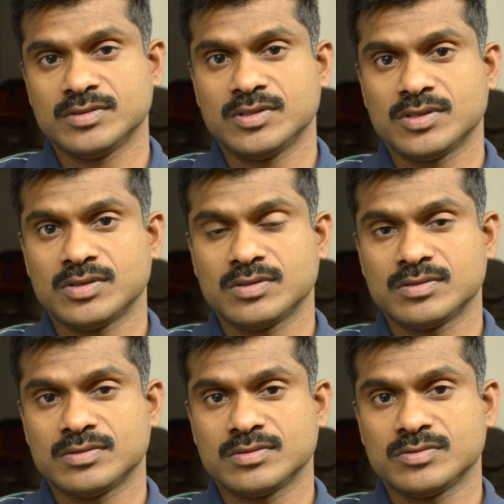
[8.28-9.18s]
the
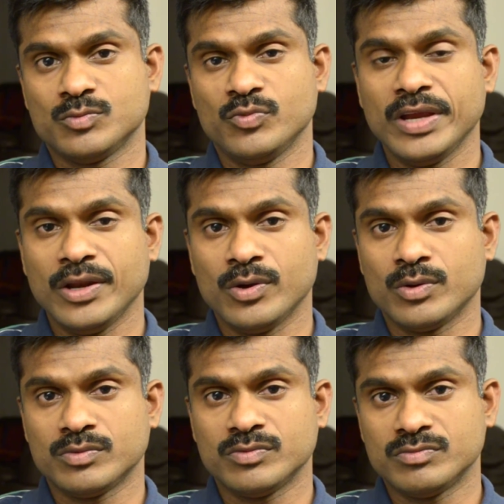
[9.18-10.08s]

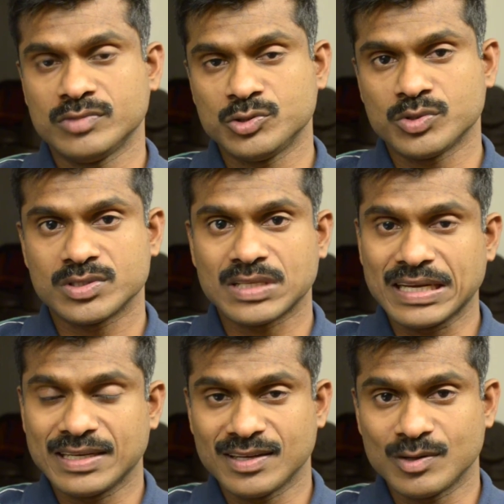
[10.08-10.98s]
video, which was
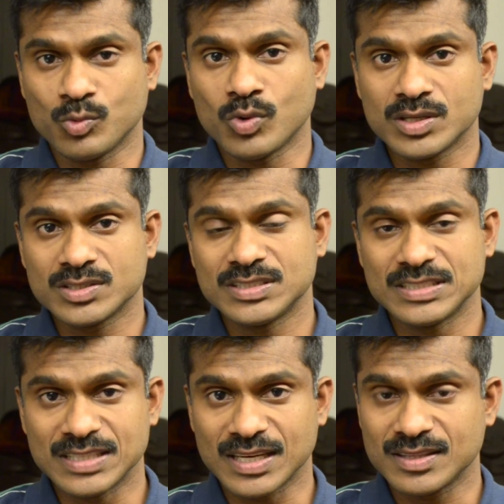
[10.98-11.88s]
titled What is
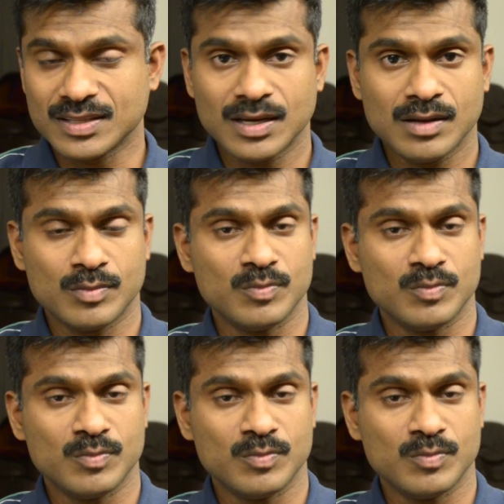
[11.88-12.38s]
Siddhanta,